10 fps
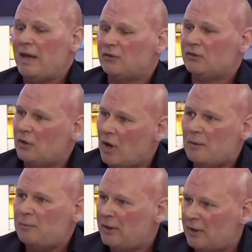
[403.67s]
It's
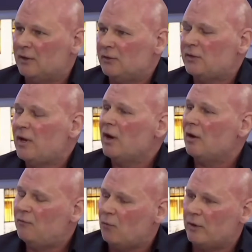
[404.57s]
not because
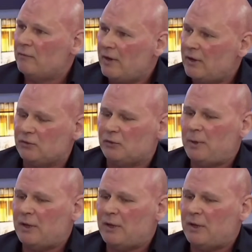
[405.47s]
of foreign investors.